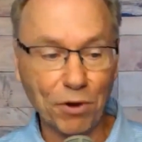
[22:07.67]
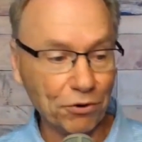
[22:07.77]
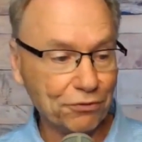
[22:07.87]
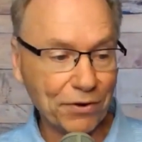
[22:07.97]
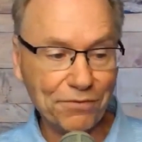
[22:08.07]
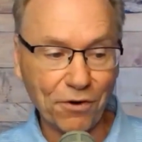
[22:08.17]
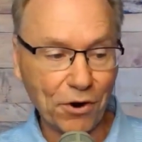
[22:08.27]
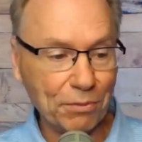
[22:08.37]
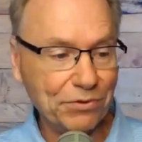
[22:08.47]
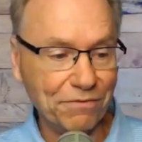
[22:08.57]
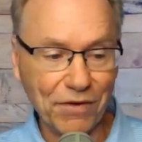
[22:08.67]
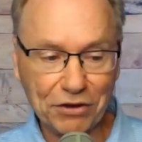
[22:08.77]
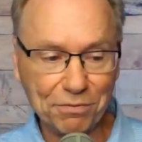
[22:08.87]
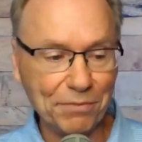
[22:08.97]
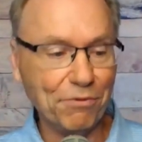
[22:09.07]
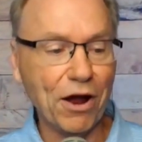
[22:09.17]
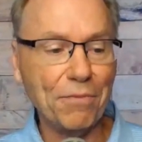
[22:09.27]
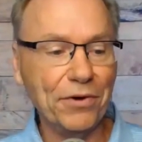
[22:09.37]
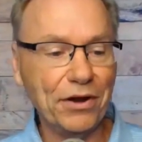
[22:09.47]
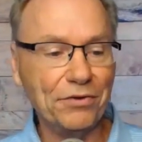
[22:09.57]
poultry farms, investment
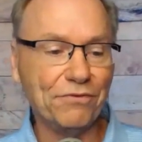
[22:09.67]
properties,